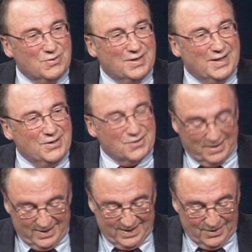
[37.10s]
and then you're
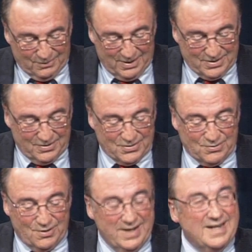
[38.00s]
going to tell the rest of the
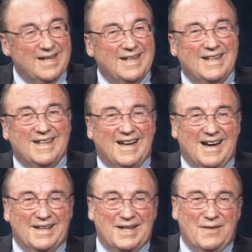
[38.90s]
story.
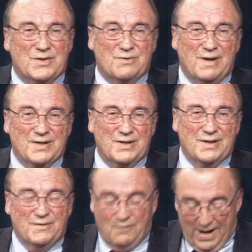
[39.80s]
Dave is a
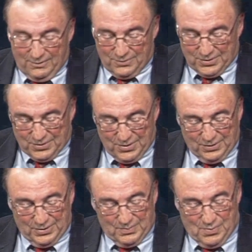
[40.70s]
resident of Wildwood
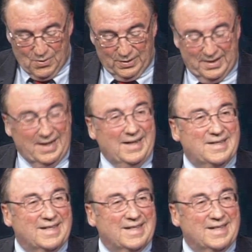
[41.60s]
Circle in Portland and is a